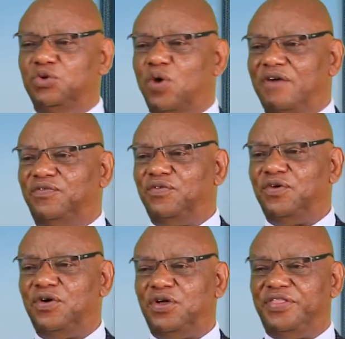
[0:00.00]
you have
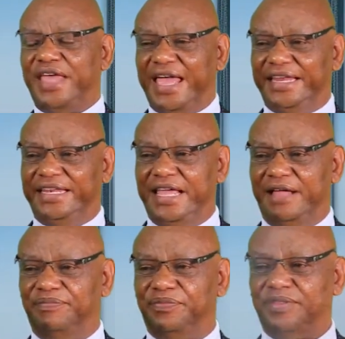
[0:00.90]
the
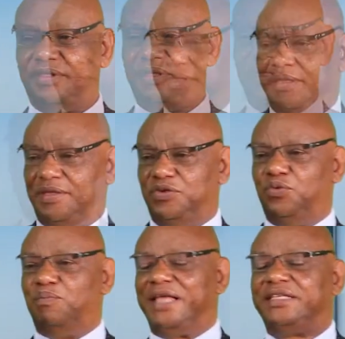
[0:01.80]
idea.
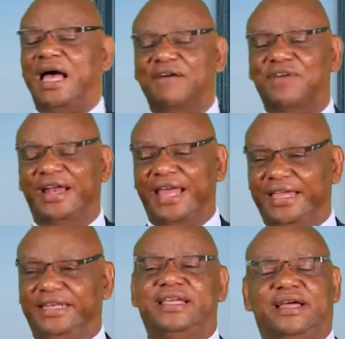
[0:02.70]
You must have an
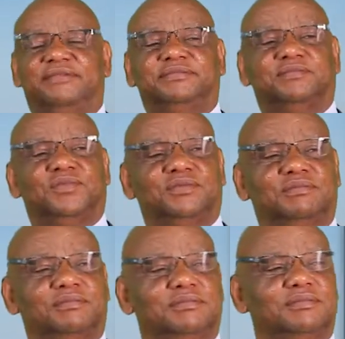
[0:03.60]
idea
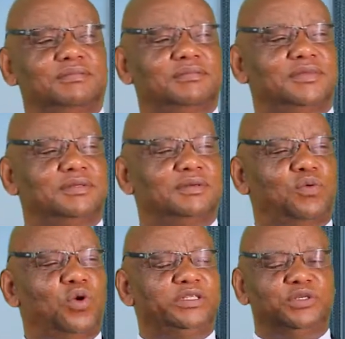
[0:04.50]

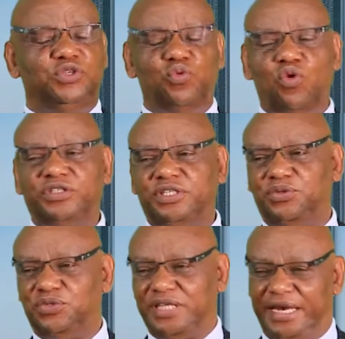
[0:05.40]
what you
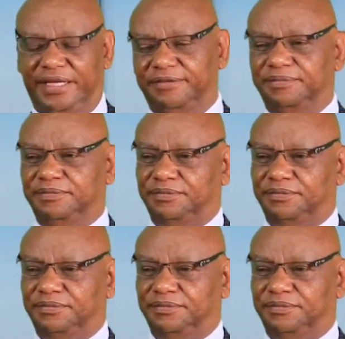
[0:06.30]
want to study.